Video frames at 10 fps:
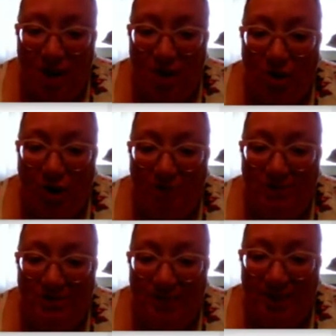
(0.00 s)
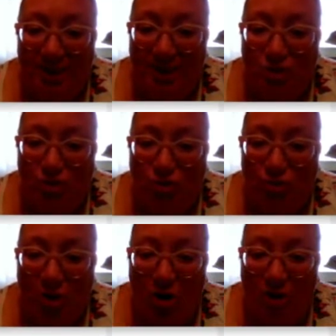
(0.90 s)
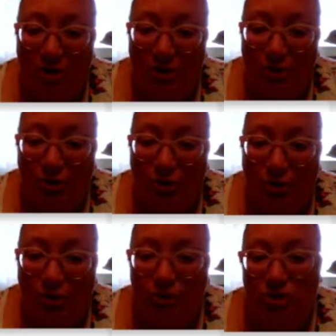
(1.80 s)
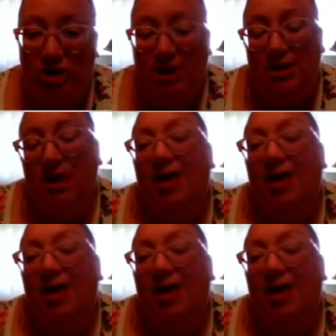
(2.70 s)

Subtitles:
going to put a strong conclusion.